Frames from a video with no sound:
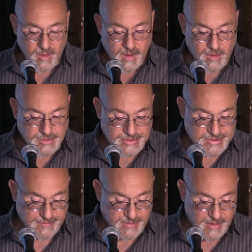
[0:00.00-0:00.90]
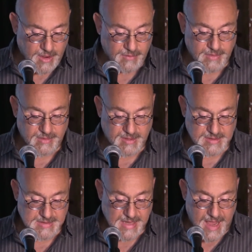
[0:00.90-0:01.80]
you know, shifting over
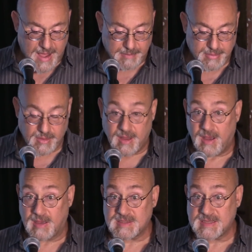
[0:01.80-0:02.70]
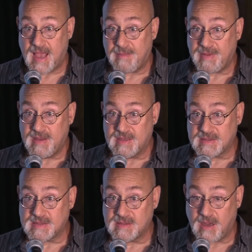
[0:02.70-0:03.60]
to SNAP, uh, SNAP
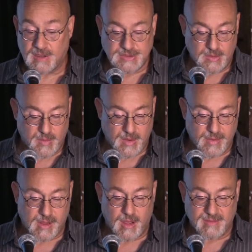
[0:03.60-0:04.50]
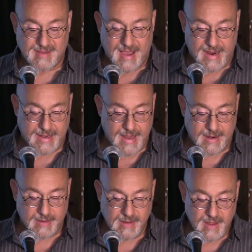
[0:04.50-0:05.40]
is largely what I would call tied
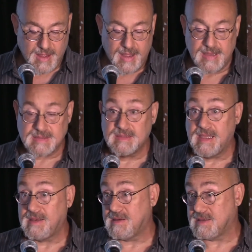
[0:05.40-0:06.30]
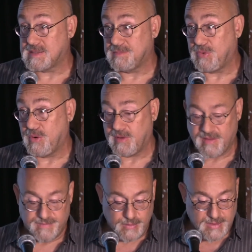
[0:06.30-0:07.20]
aid. It's linked to the support of
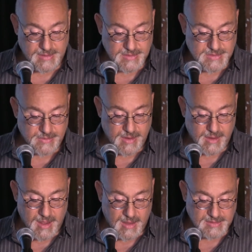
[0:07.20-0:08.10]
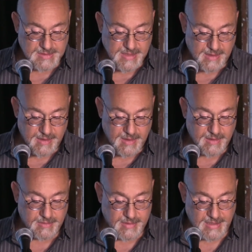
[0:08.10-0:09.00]
the food industry, uh, just like
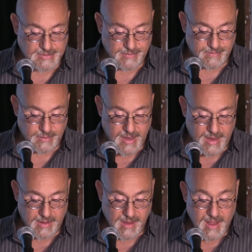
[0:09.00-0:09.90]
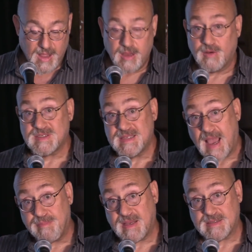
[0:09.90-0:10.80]
international food aid. You know,
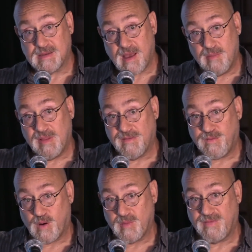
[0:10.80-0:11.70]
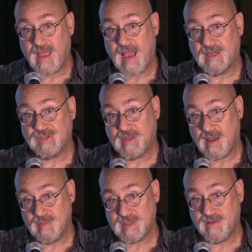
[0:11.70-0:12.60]
SNAP doesn't come in the form of cash, it
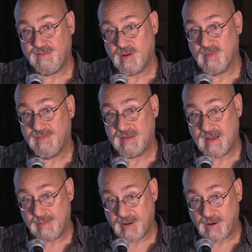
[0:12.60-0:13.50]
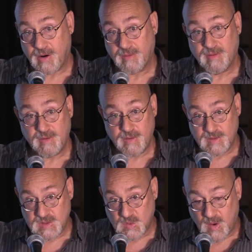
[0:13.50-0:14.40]
comes in the form of a debit card that you
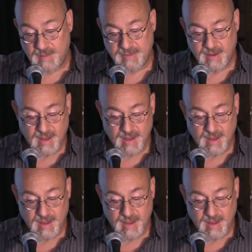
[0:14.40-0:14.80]
can swipe.